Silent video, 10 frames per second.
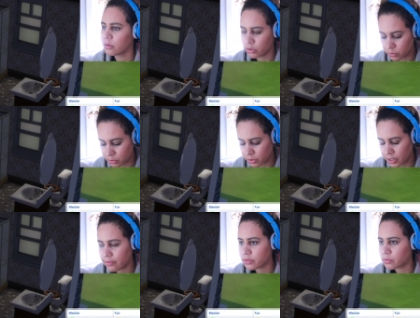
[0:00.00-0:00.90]
well, we'll
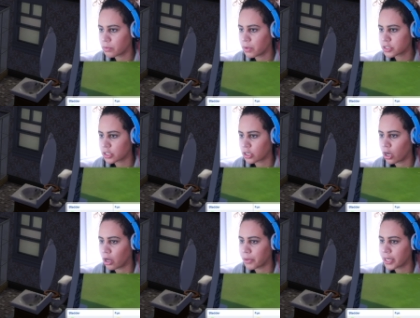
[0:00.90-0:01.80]
have, we'll watch a
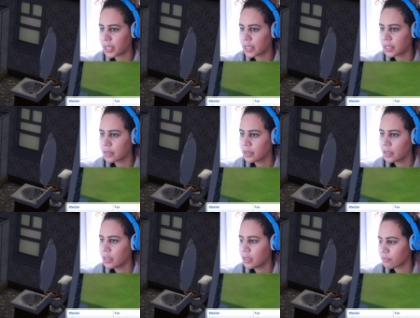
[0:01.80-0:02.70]
comedy
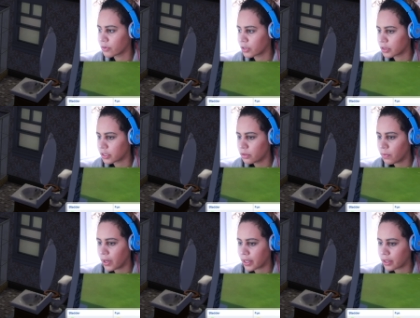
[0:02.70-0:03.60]
for a little
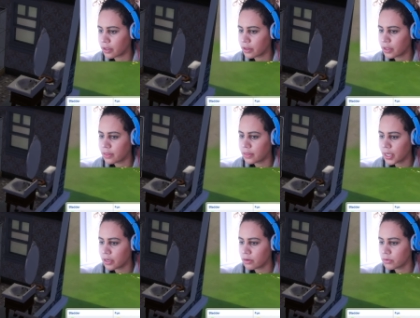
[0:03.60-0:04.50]
while, and
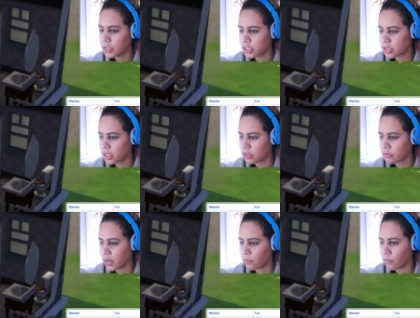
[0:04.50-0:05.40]
then we just need to
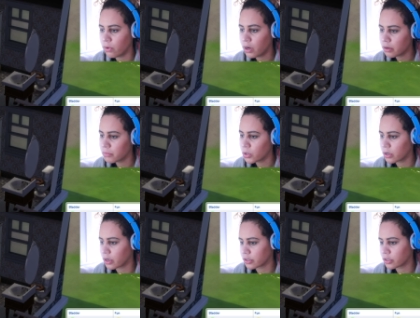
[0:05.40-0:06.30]
write one more
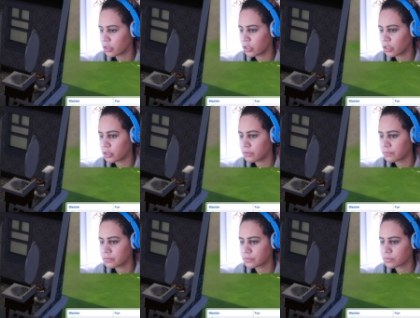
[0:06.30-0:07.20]
article.
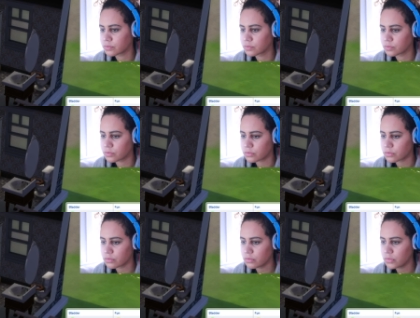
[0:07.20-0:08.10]

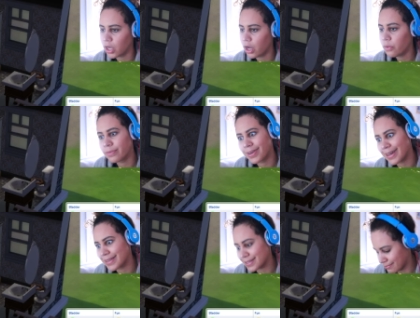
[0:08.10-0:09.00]
Oh, we
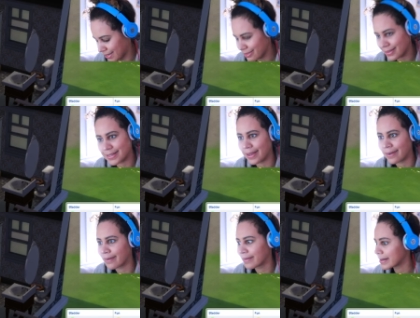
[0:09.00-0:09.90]
gotta submit the
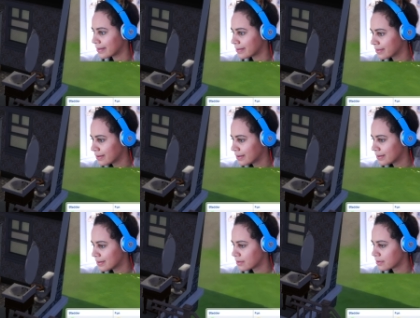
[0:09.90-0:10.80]
dang article.
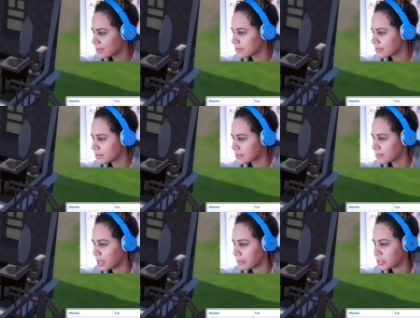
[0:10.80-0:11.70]

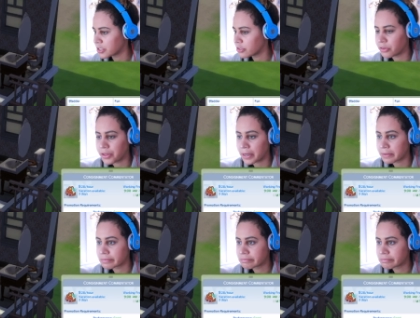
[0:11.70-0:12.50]
Probably should do that.